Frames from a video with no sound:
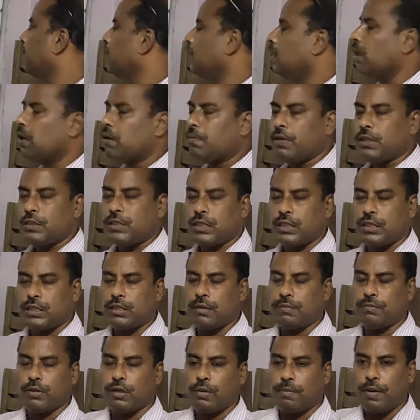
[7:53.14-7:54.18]
nervous
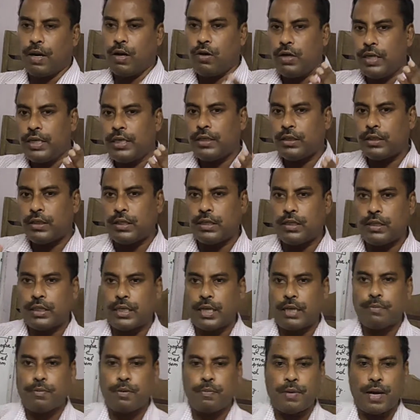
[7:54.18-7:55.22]
system, the violent
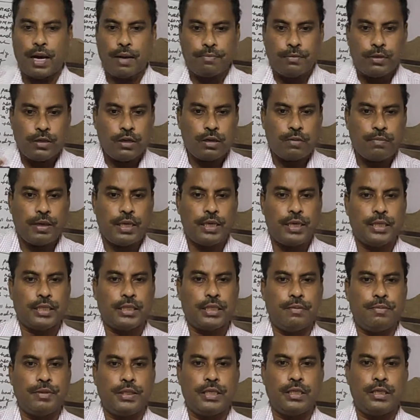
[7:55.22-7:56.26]
type of abnormal
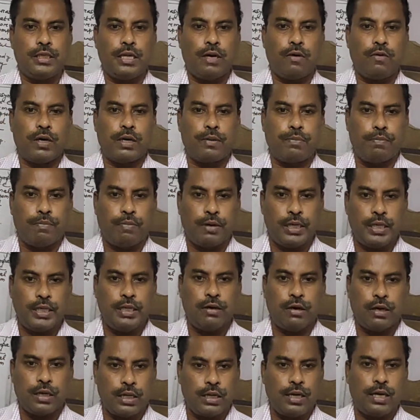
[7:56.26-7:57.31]
activity in our body
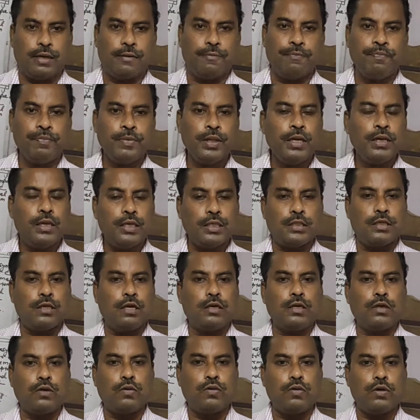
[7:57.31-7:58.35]
organ is
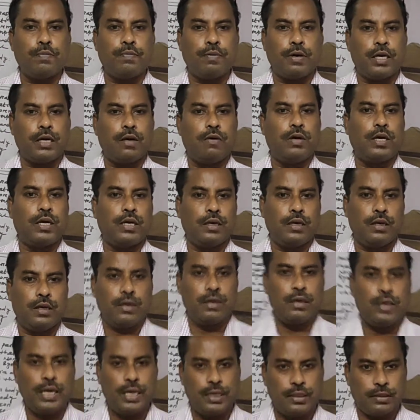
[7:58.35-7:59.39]
not good for our
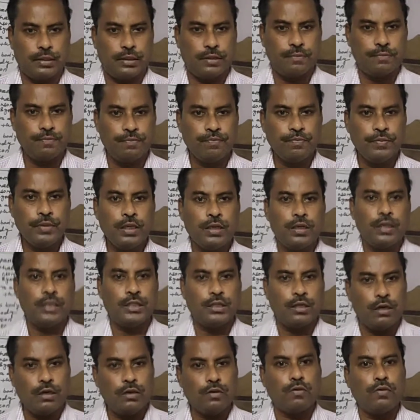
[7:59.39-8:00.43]
health, is
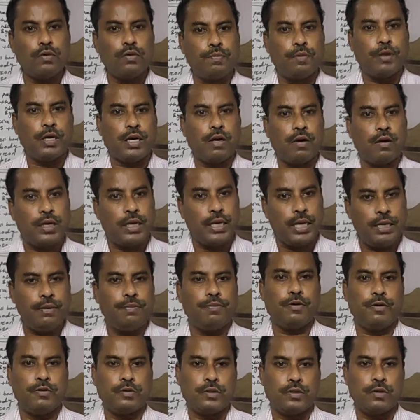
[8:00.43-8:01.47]
not for our life
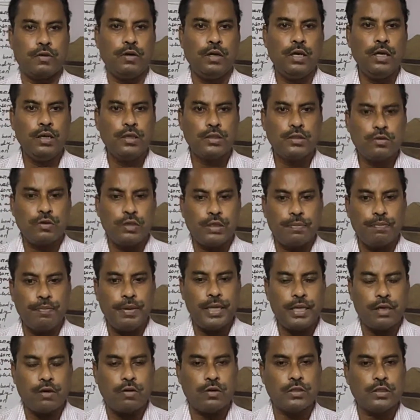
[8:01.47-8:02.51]
also. So it
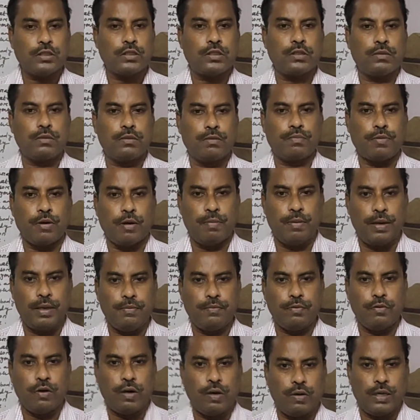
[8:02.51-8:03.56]
may cause
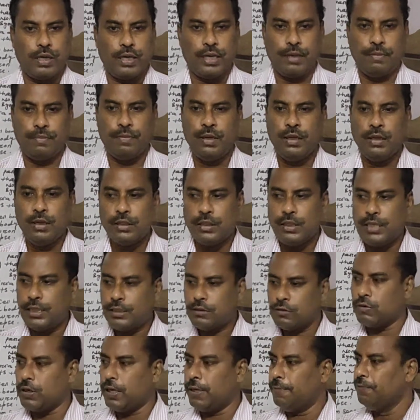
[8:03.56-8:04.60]
problem to our life.
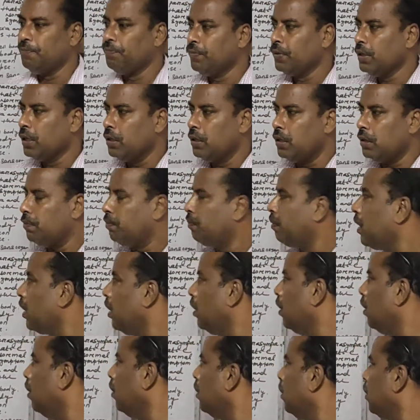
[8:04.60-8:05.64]
That's why for
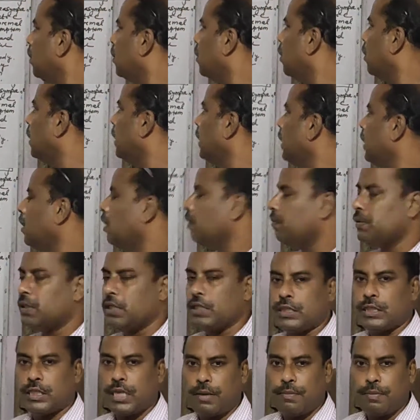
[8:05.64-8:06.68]
long running of
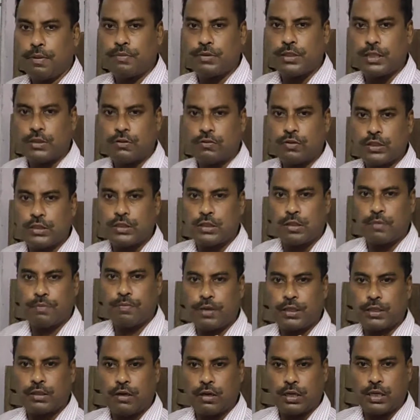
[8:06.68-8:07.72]
this type of situation
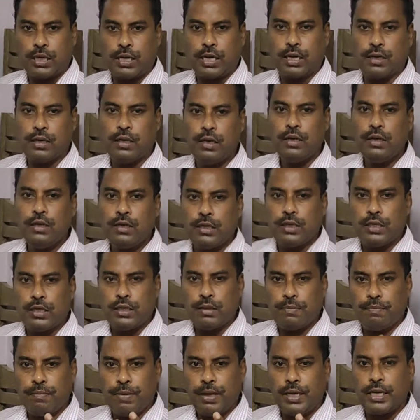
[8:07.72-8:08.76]
for the organ,
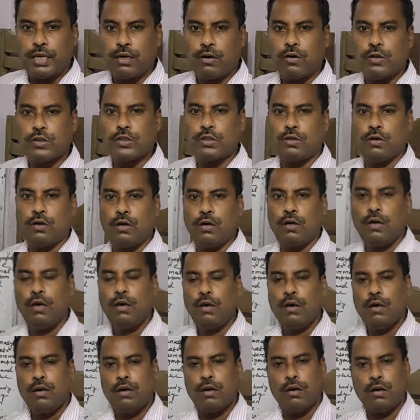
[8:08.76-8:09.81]
it may cause the
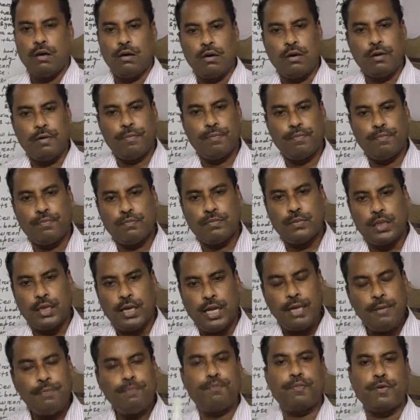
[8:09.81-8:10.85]

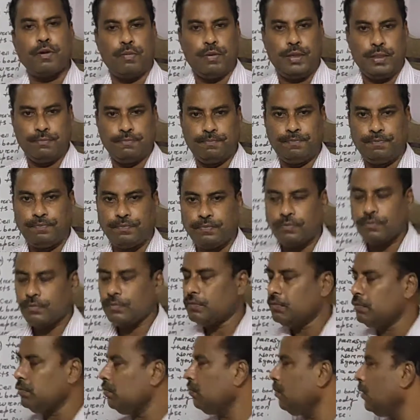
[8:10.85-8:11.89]
life problem.
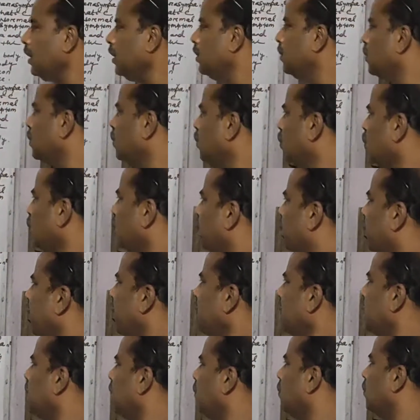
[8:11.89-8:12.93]
So to
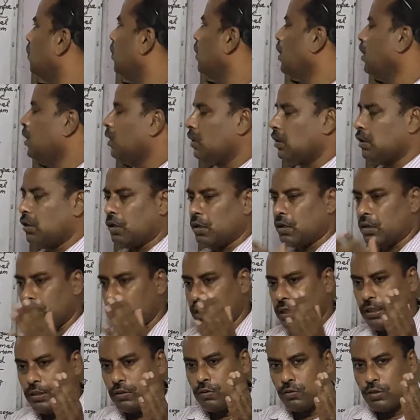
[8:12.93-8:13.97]
bring down
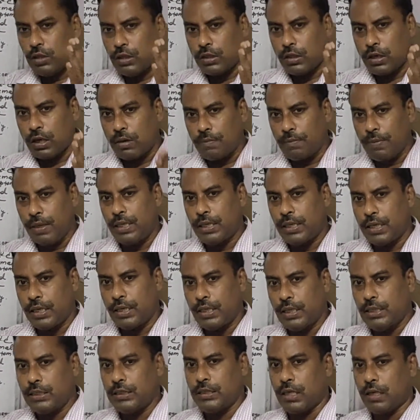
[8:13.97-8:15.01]
into the normal
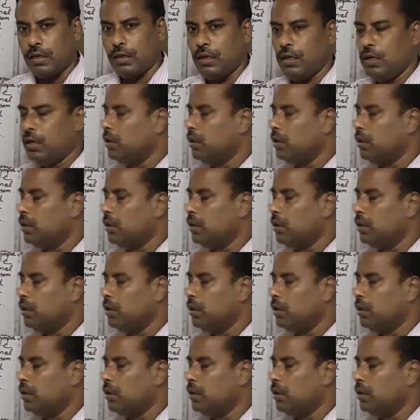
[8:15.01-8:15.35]
condition,